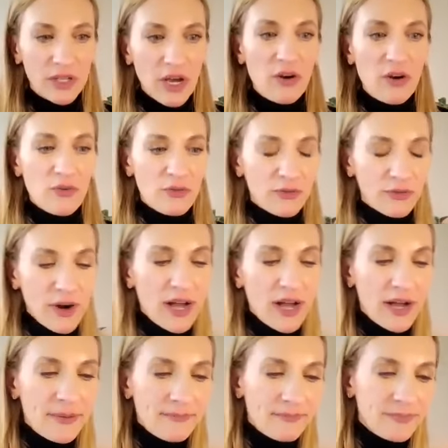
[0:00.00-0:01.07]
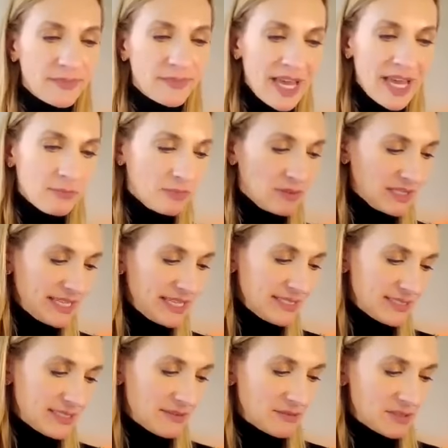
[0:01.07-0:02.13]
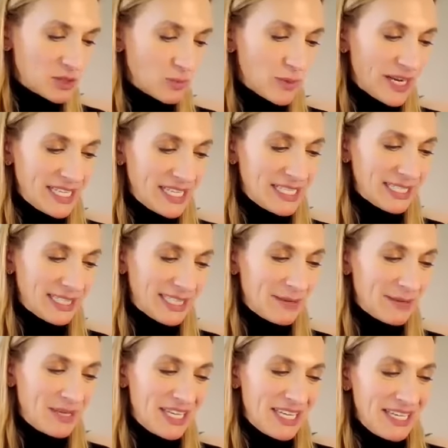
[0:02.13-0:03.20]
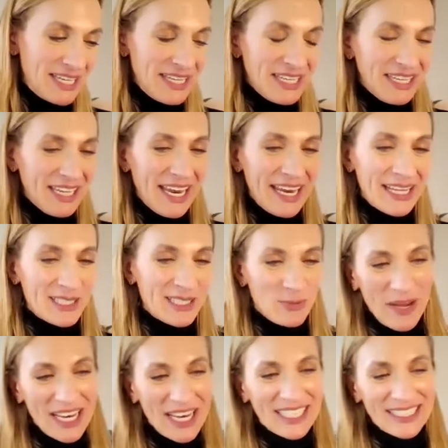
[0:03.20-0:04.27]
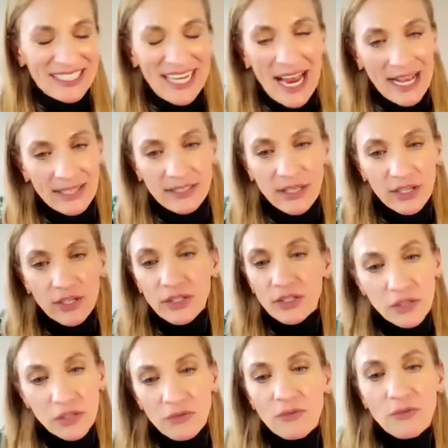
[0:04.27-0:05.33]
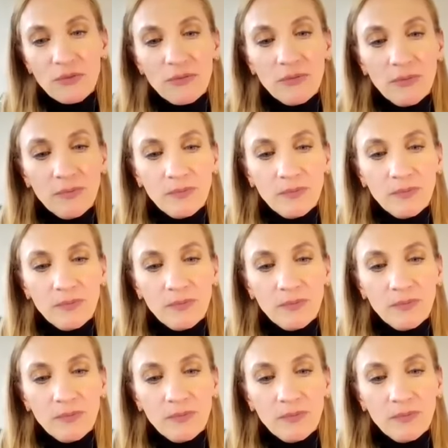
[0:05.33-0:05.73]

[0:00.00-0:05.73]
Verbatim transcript: to go from that place of sweaty, clammy hands, panic attacks to